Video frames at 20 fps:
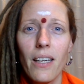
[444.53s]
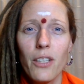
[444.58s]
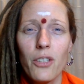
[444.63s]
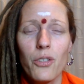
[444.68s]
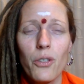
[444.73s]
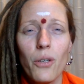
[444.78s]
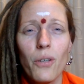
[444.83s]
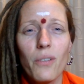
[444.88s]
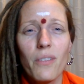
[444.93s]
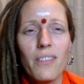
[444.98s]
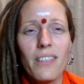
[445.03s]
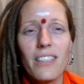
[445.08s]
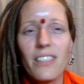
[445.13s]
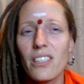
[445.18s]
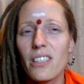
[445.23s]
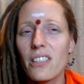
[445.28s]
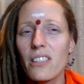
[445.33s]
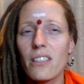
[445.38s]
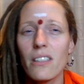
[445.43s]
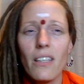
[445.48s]
So
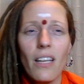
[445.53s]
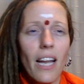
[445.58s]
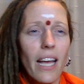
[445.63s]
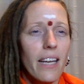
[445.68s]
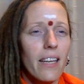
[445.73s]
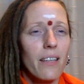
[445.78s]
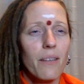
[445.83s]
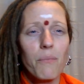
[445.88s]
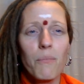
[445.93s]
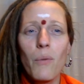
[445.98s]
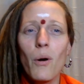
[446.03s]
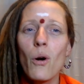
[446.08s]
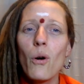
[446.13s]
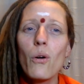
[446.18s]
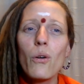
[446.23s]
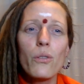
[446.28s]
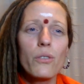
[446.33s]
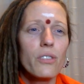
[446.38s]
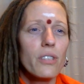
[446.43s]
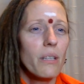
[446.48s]
this is like a
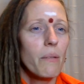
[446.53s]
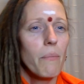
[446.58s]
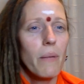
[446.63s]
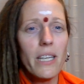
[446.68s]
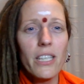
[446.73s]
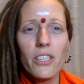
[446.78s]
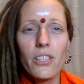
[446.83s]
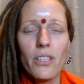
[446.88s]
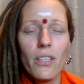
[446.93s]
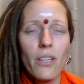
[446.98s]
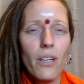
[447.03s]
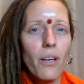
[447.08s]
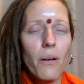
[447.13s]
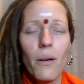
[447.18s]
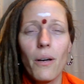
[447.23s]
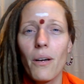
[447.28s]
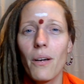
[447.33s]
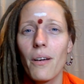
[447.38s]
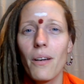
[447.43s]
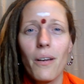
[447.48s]
most
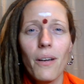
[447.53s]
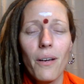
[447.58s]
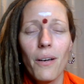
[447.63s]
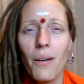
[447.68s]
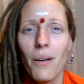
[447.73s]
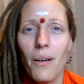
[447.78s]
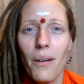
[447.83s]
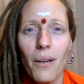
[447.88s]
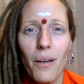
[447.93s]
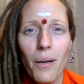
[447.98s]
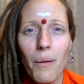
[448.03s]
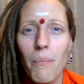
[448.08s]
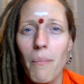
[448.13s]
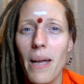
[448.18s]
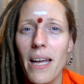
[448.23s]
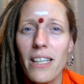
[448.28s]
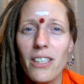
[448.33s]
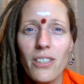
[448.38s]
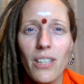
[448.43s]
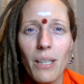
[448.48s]

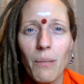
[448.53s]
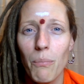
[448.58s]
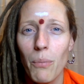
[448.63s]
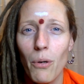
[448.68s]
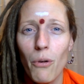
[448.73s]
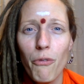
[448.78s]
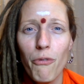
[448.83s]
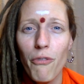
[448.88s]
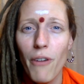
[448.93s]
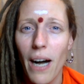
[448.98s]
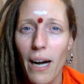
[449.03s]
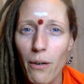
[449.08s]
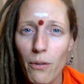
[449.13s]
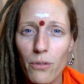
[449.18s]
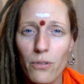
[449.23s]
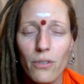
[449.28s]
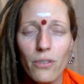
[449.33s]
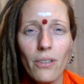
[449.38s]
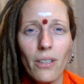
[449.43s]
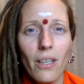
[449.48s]
amazing,
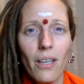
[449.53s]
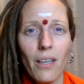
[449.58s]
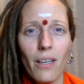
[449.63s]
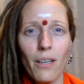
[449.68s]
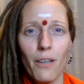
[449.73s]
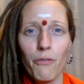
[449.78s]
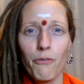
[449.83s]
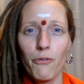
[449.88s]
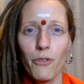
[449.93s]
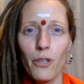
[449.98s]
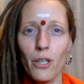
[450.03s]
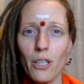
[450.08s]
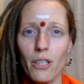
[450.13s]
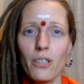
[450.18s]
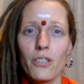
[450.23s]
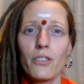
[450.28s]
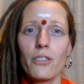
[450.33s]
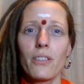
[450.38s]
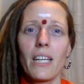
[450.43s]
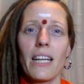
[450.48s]
profound
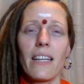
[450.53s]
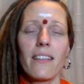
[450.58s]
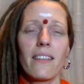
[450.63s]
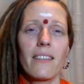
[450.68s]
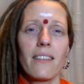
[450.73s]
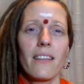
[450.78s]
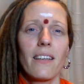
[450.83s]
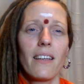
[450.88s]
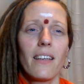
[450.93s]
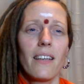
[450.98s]
verse that